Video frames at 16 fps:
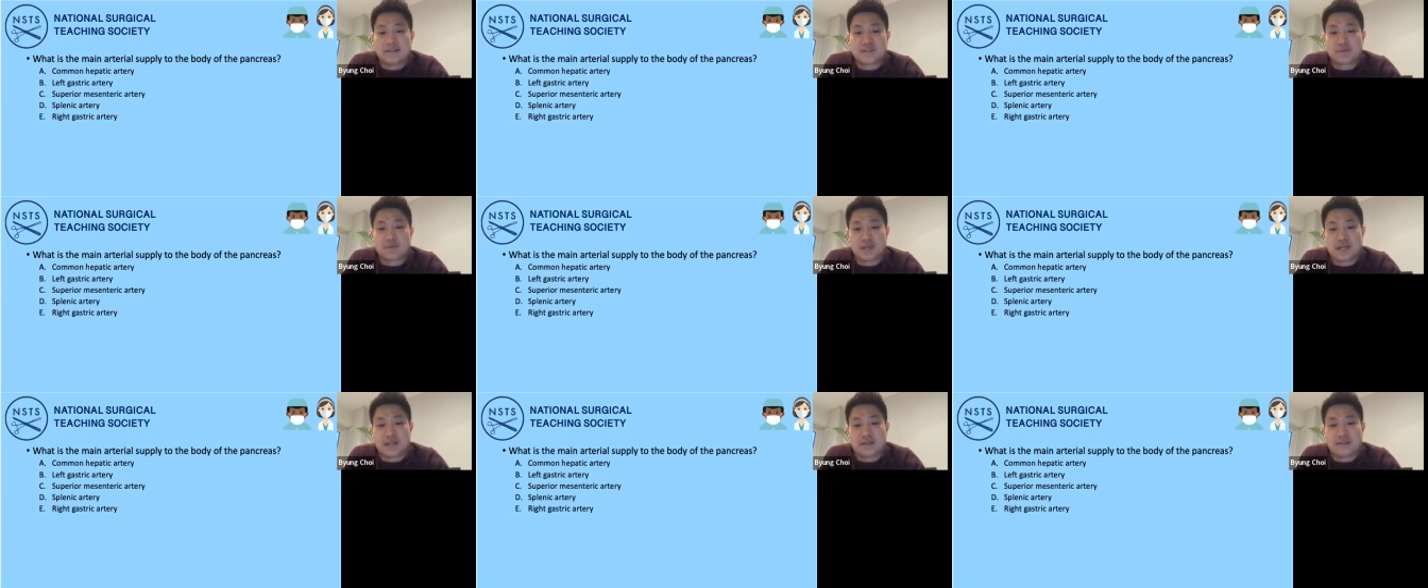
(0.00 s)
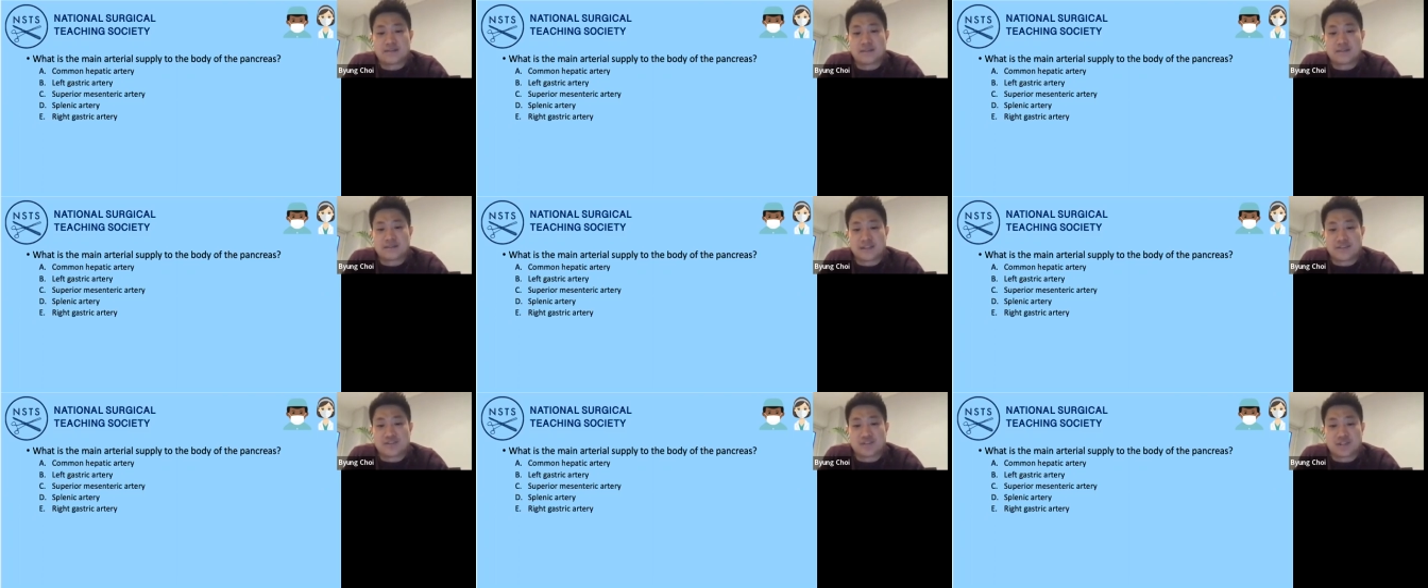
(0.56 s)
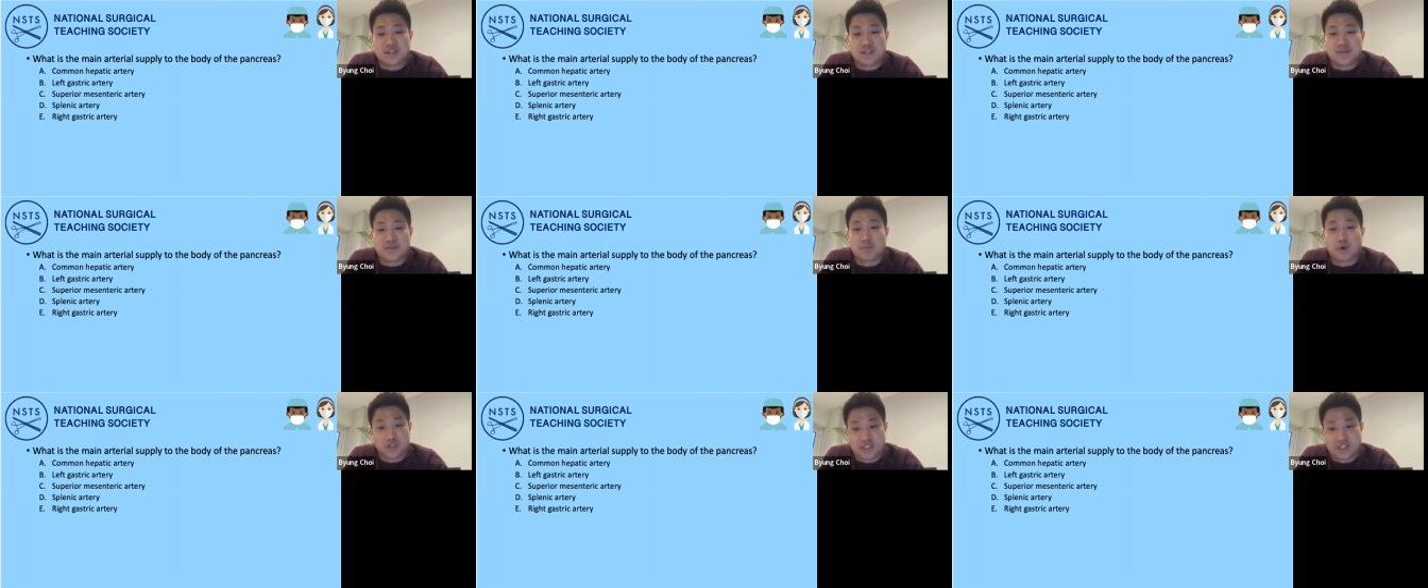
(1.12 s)
supplies essentially the
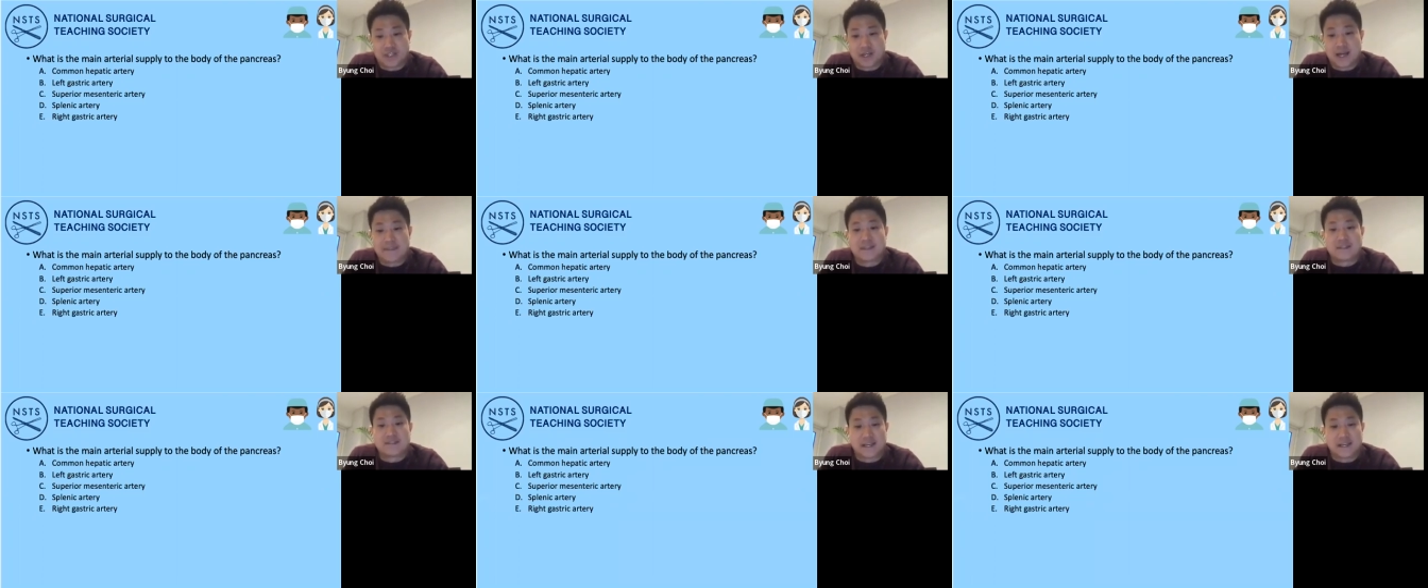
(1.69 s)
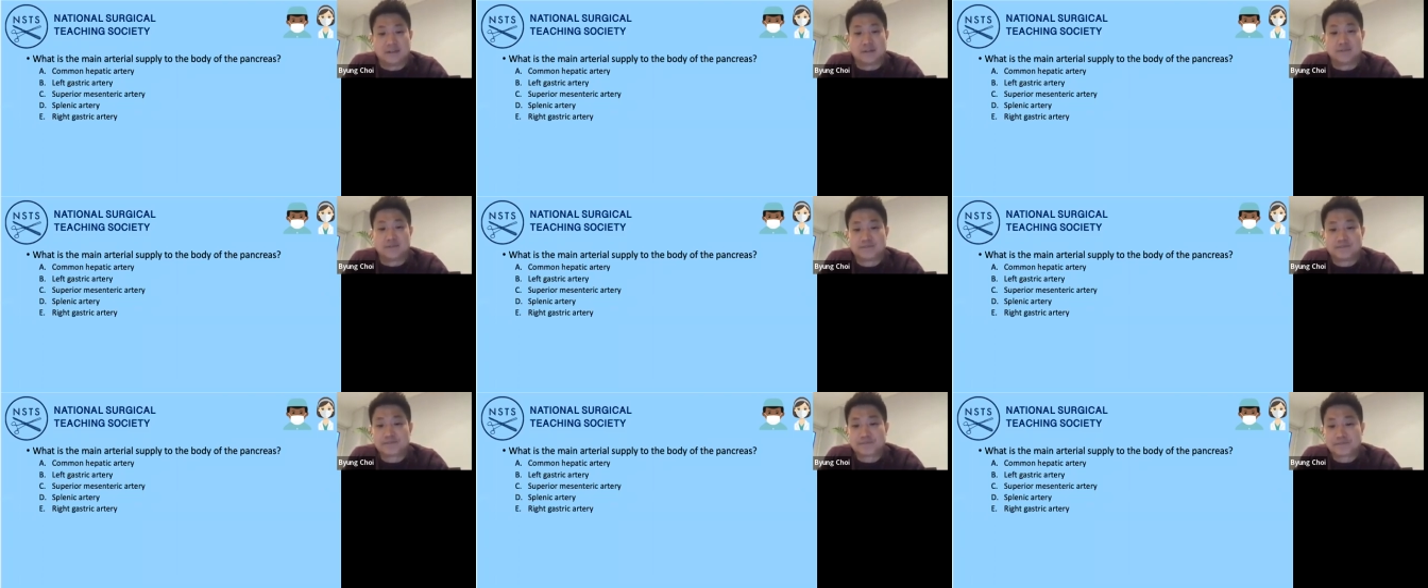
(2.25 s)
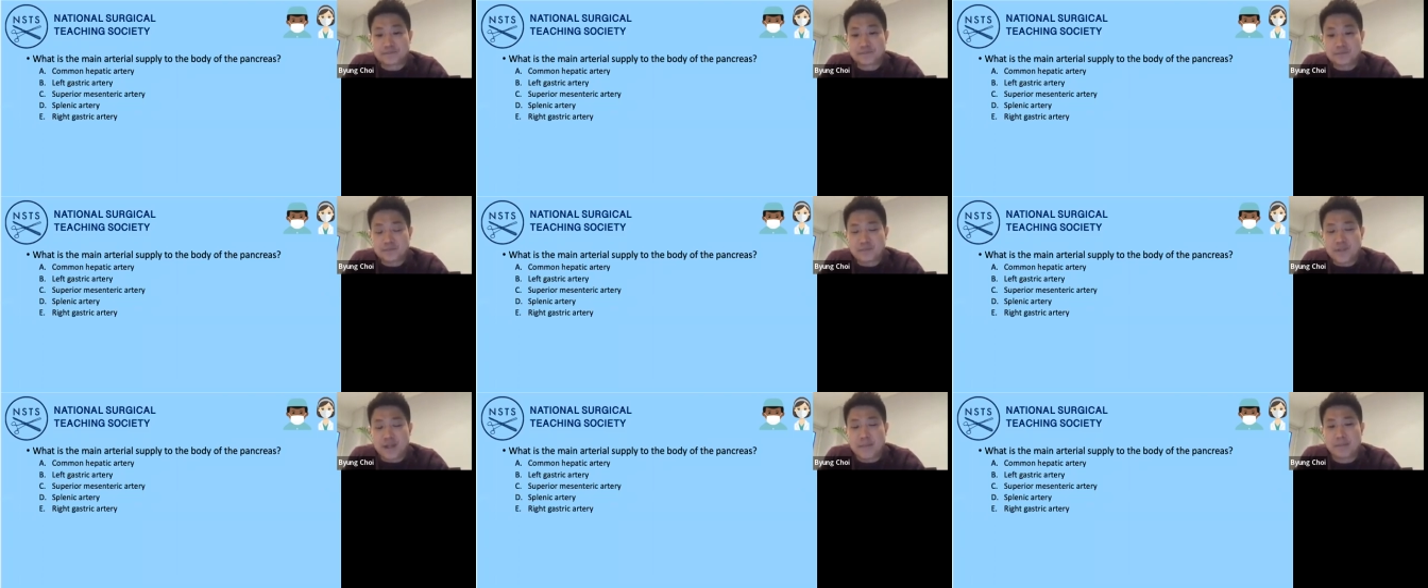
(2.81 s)
body and the tail
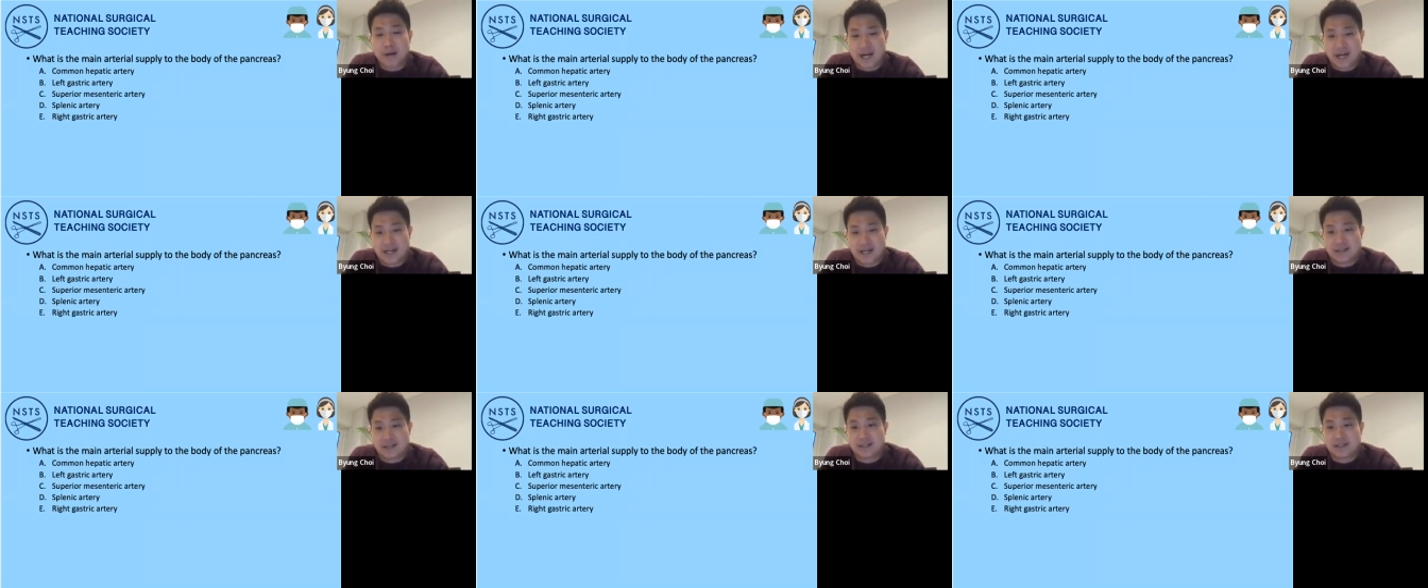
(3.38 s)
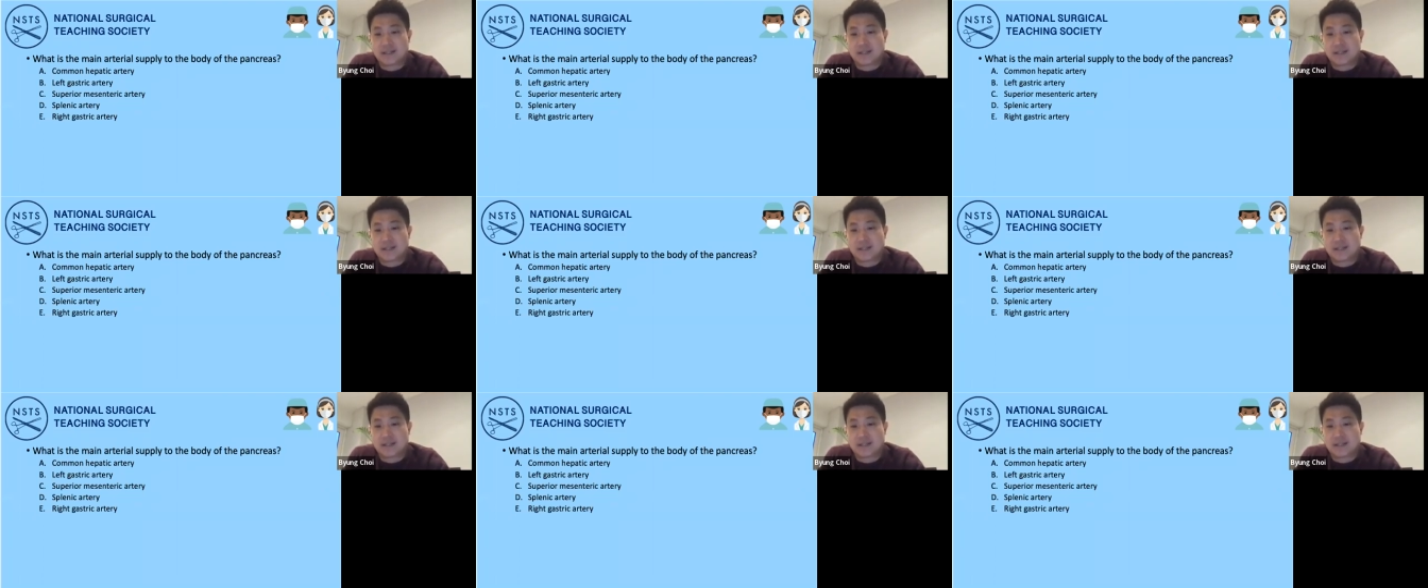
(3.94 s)
by